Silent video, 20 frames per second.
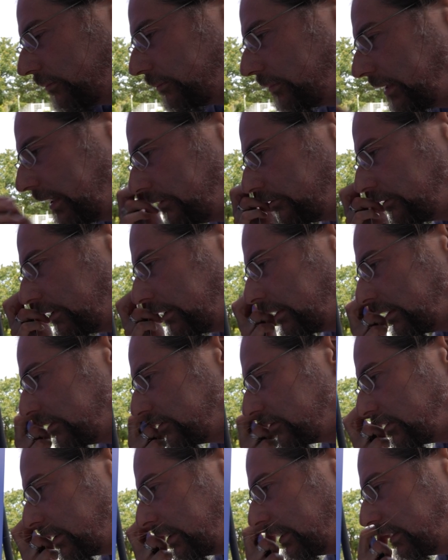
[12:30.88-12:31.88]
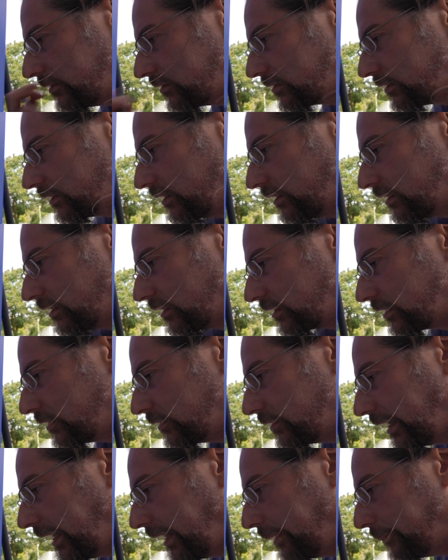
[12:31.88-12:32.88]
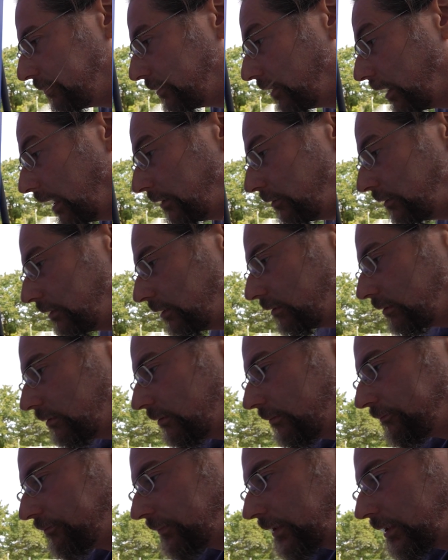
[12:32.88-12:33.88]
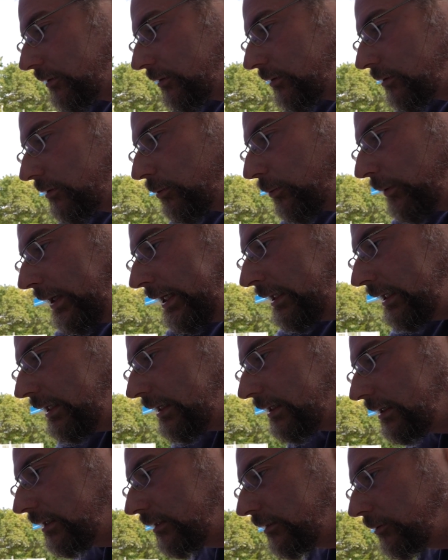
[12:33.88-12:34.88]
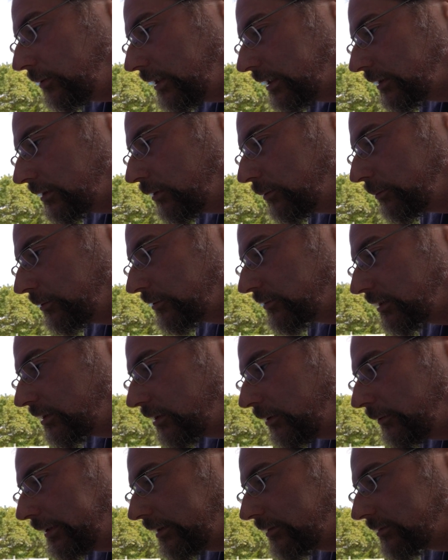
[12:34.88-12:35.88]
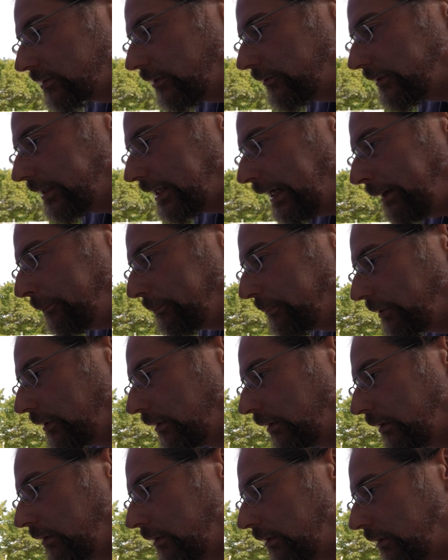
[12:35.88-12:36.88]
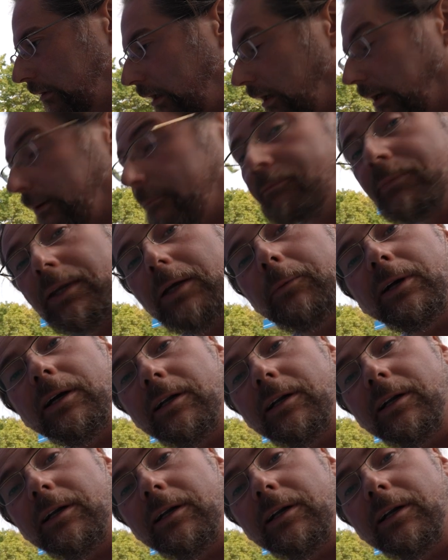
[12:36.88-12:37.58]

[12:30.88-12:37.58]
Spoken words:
a battery that size. Good amp. 120 kilowatt almost. It's going up. Huh. We're